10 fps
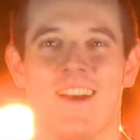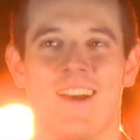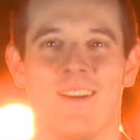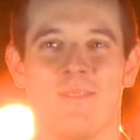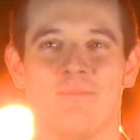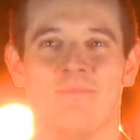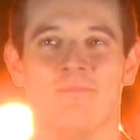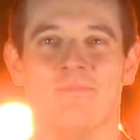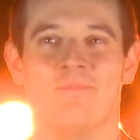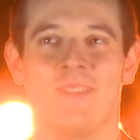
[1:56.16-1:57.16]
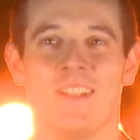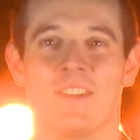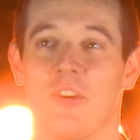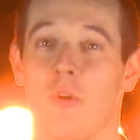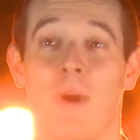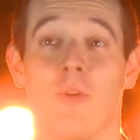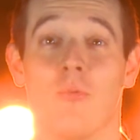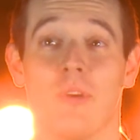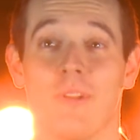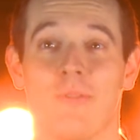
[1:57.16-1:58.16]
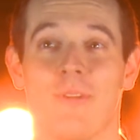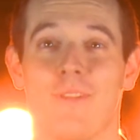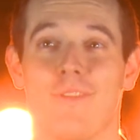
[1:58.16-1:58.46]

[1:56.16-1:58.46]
It's going to go by really, really